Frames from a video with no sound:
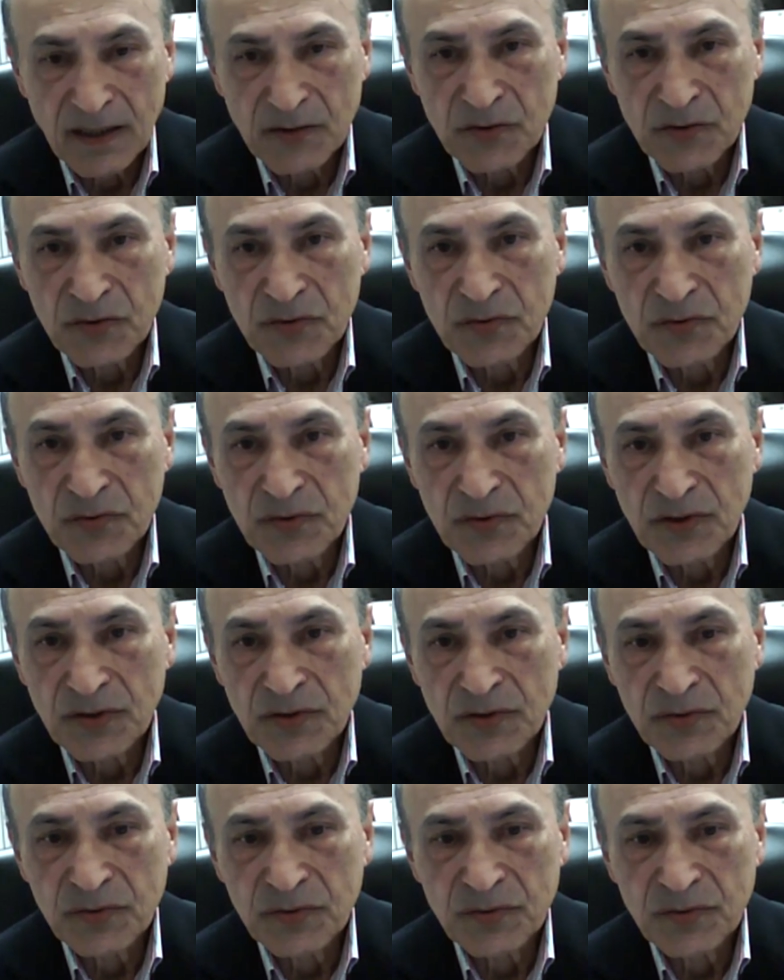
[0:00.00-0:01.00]

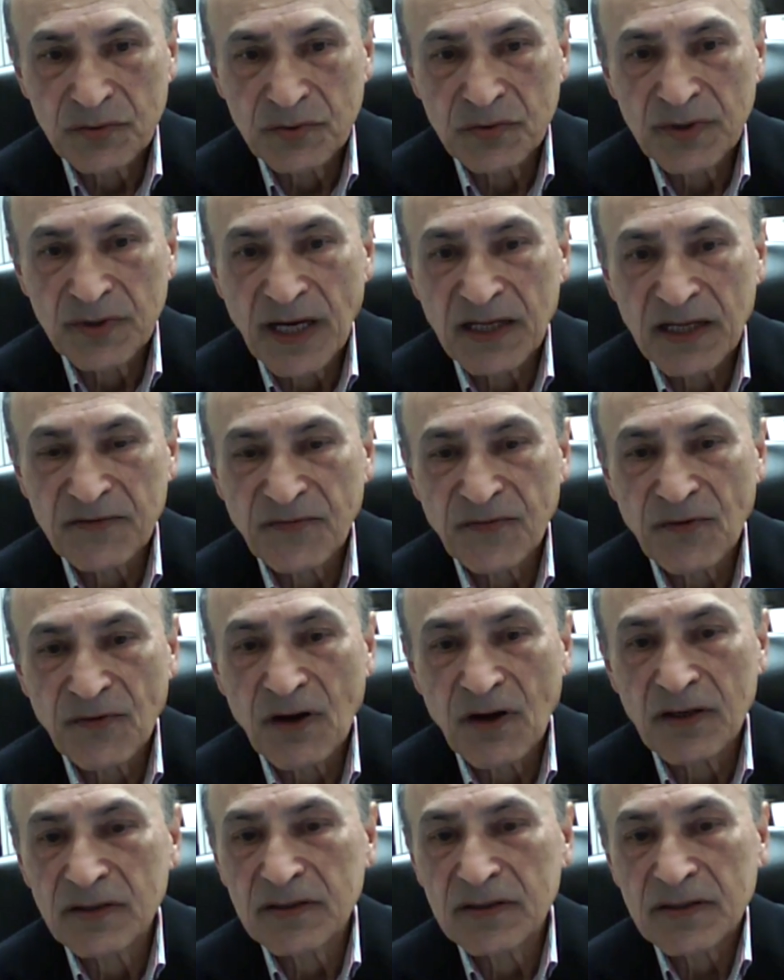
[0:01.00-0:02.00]
to that
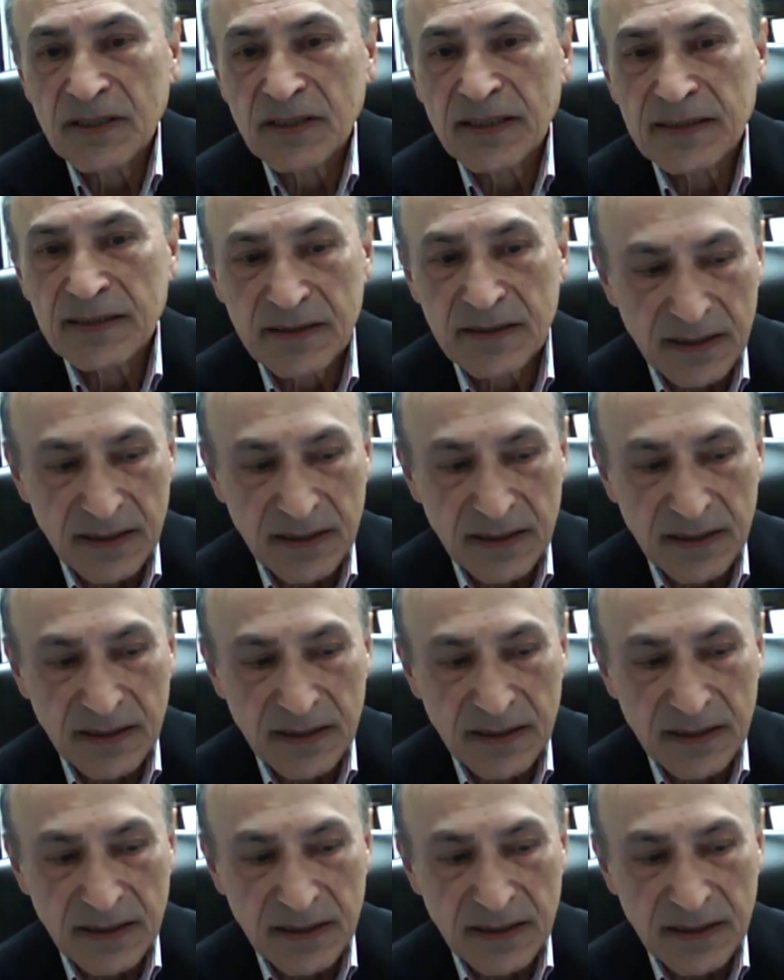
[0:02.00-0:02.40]
front. And